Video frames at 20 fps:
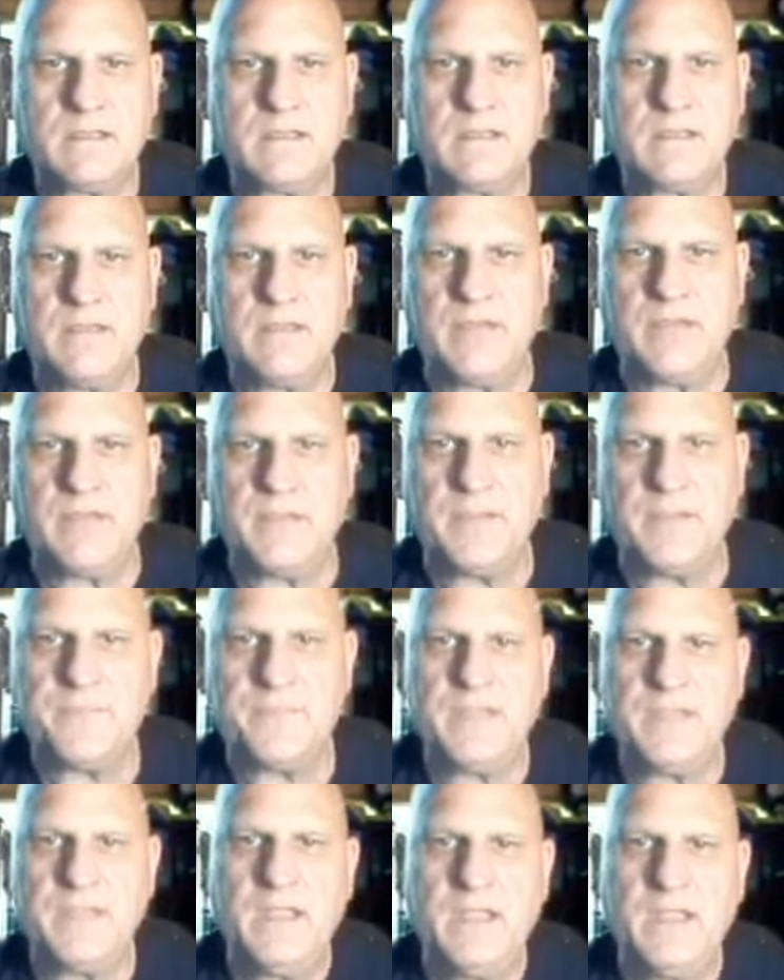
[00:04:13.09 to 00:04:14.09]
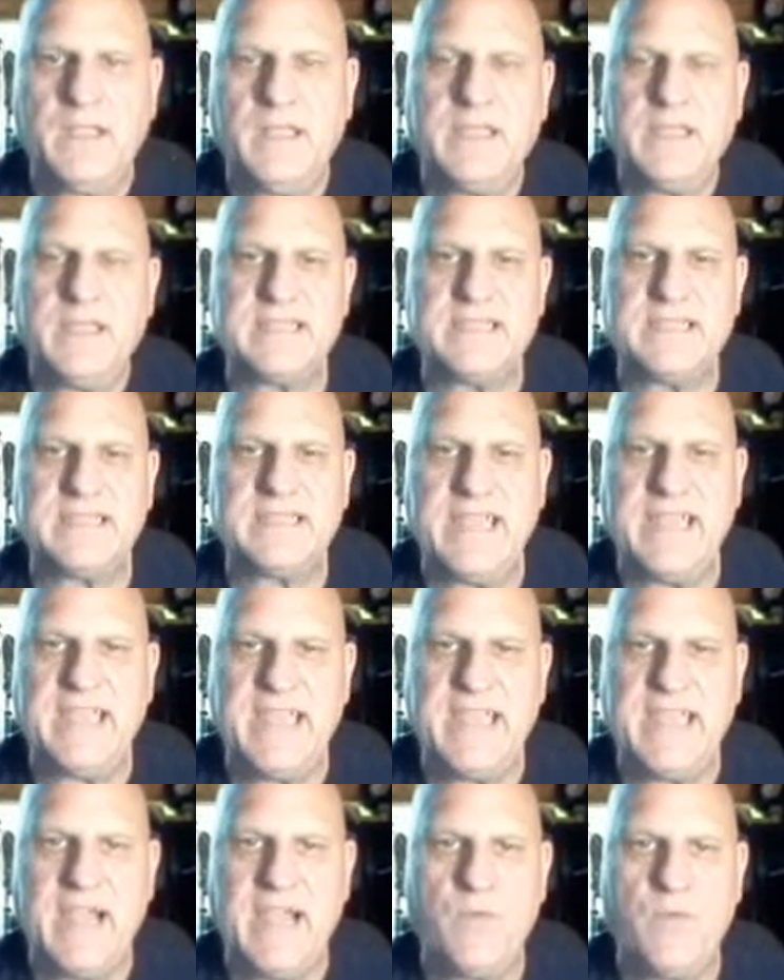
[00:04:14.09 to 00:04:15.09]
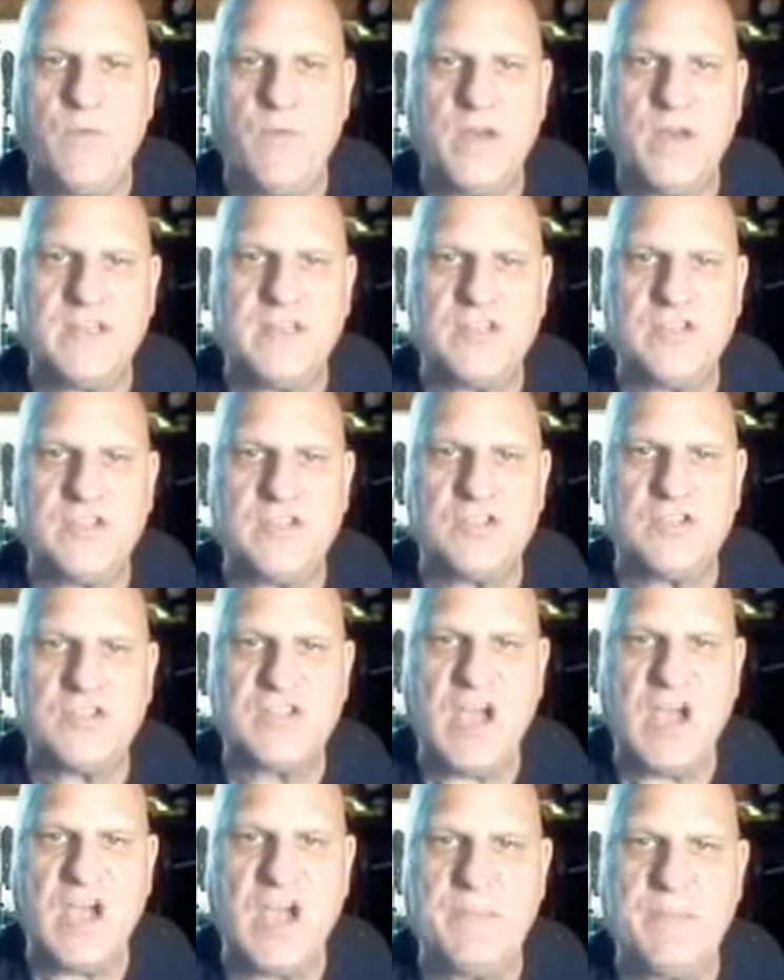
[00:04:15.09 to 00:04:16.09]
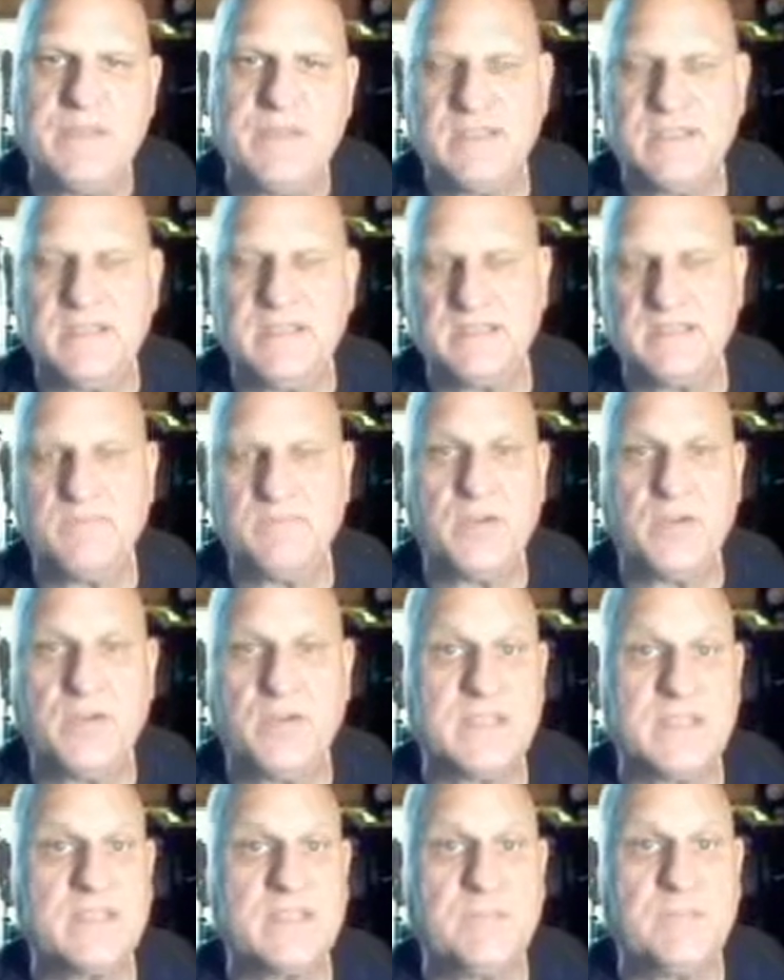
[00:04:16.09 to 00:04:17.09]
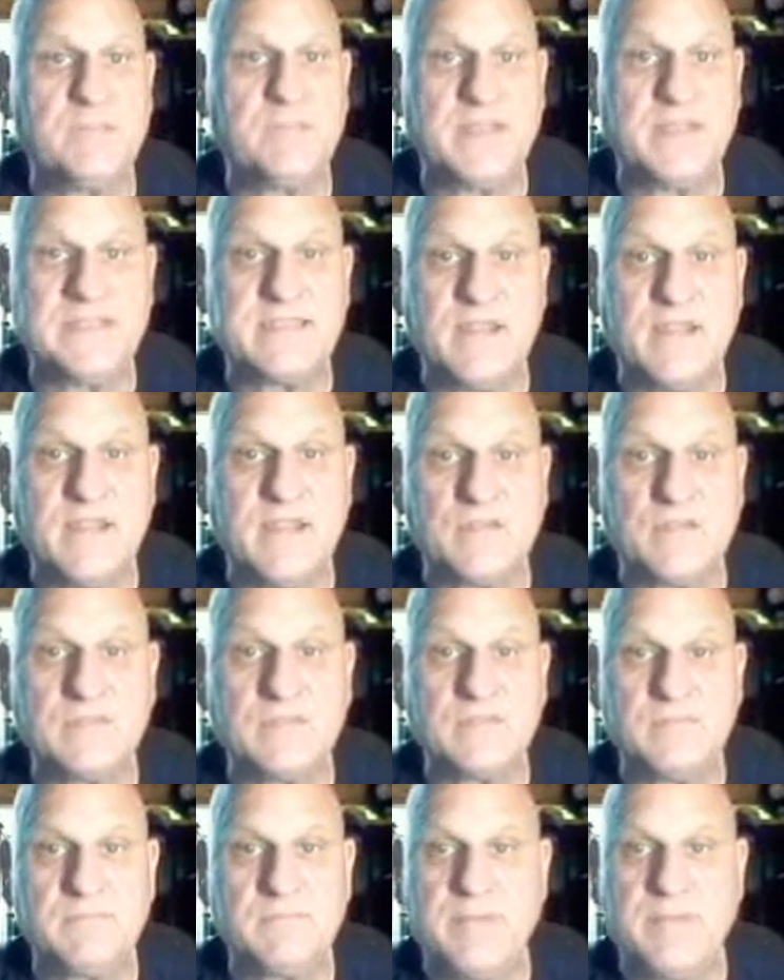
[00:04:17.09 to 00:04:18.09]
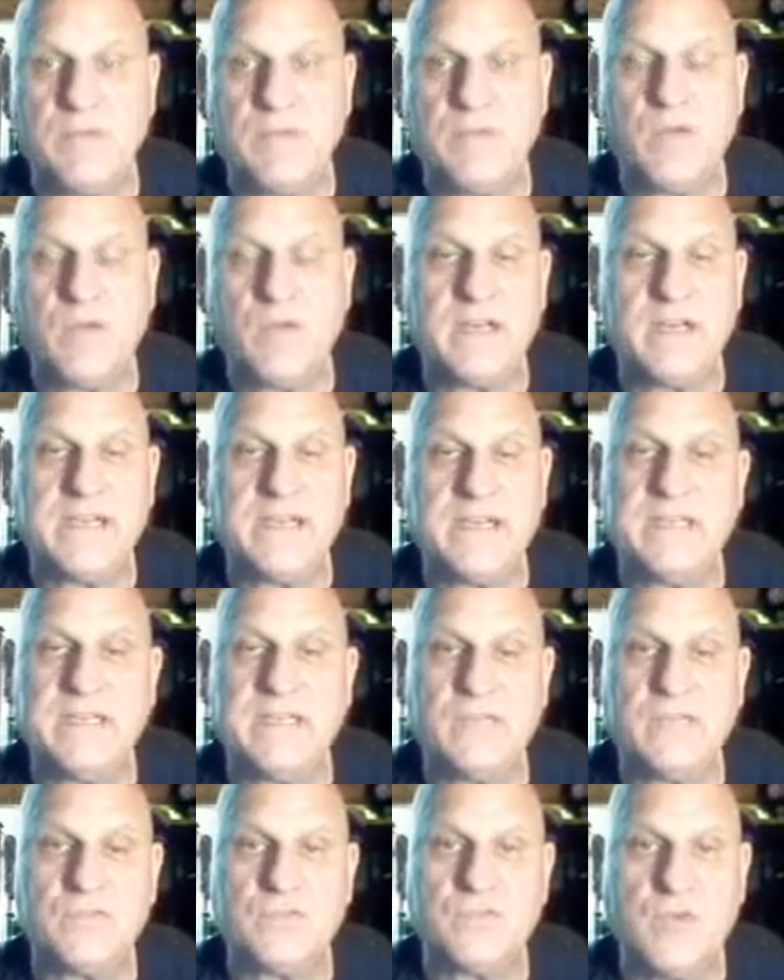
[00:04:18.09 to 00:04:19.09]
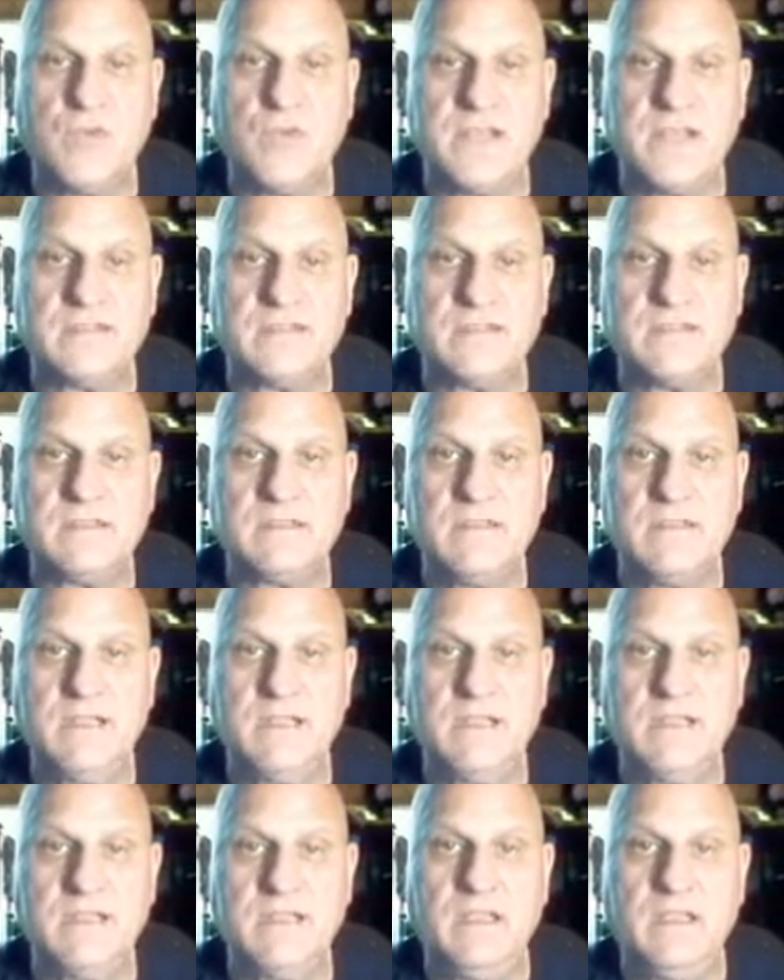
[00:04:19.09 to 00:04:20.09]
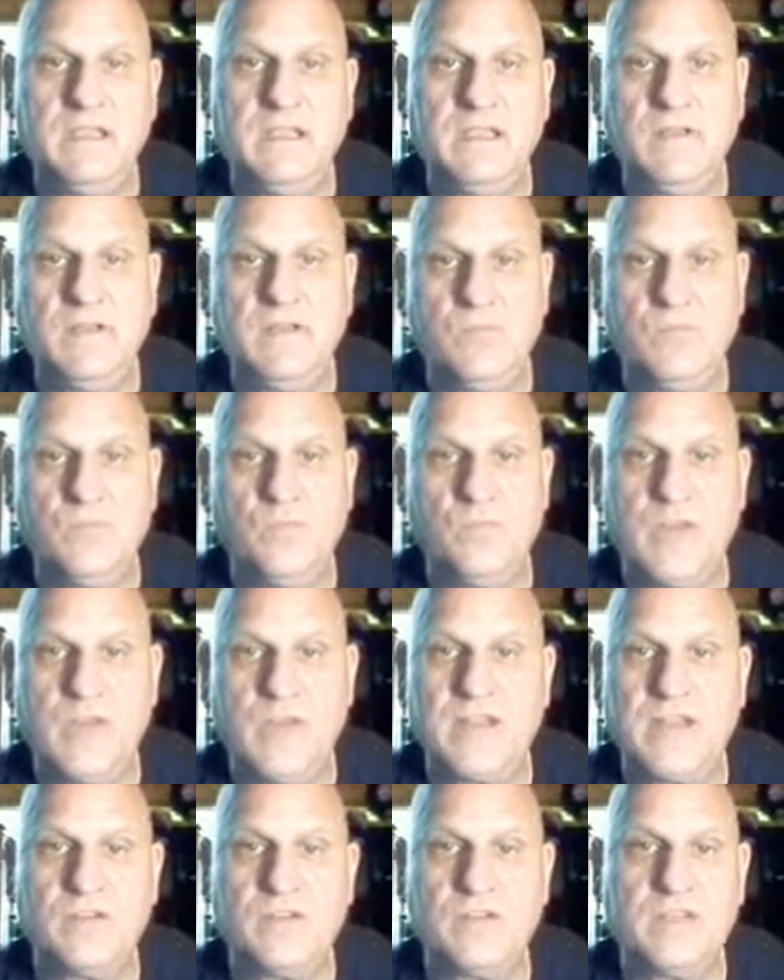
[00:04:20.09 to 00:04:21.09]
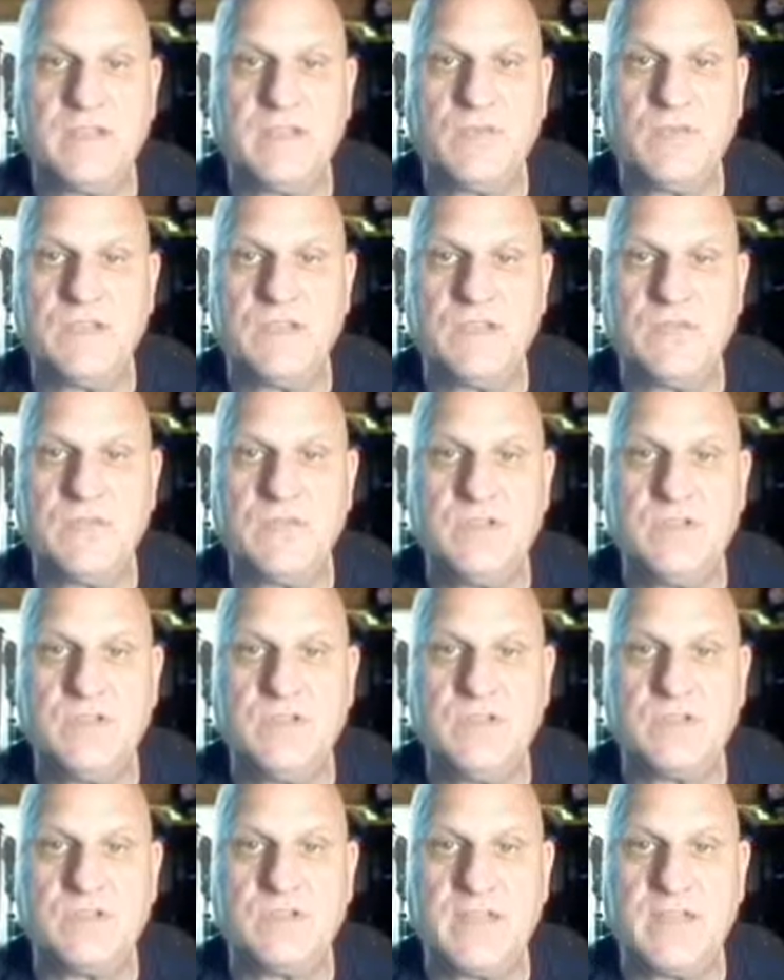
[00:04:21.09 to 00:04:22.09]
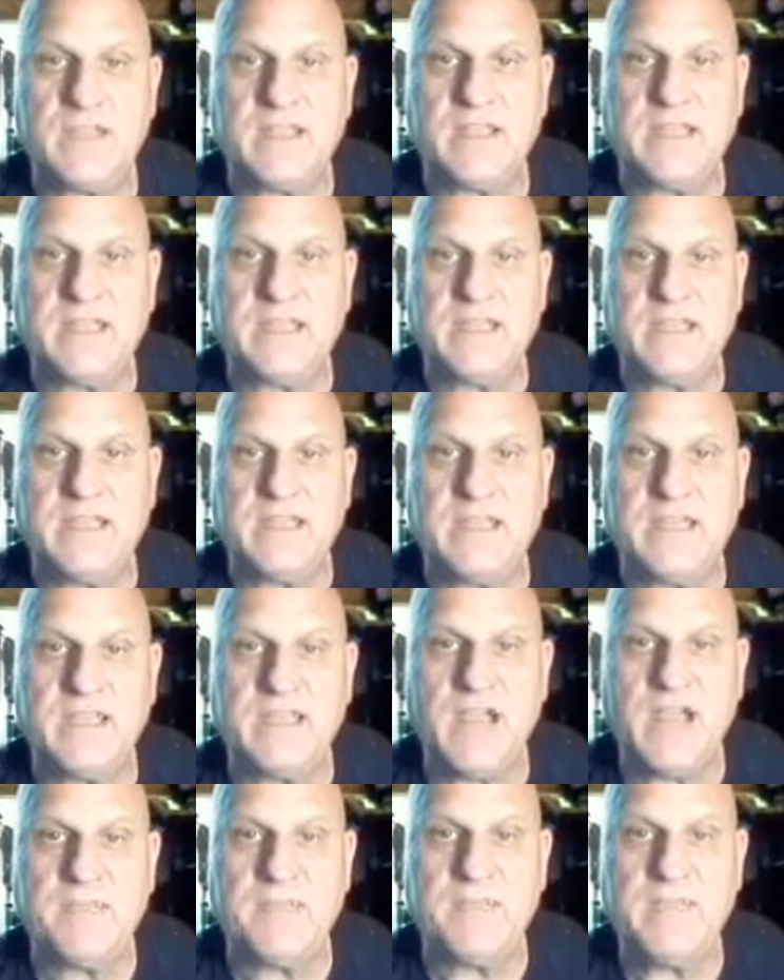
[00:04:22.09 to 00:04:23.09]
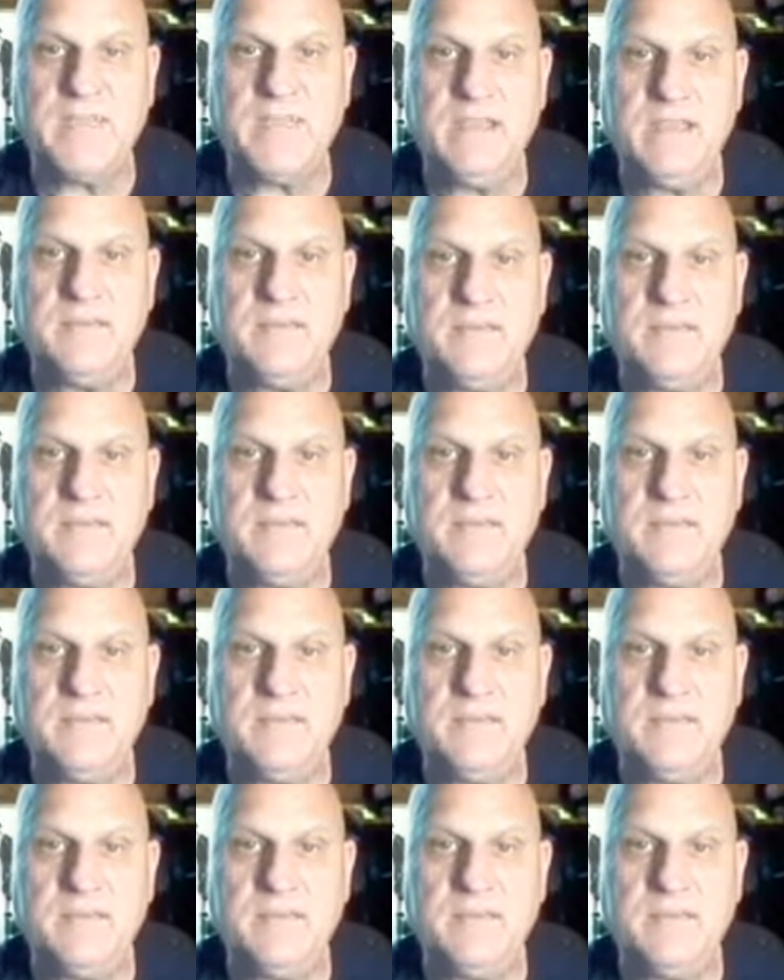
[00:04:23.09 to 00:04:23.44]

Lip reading: There we go. Let's say I wanted to just copy this and put it someplace else. Maybe I wanted it in there twice. Regularly, what you would do is right-click and hit copy.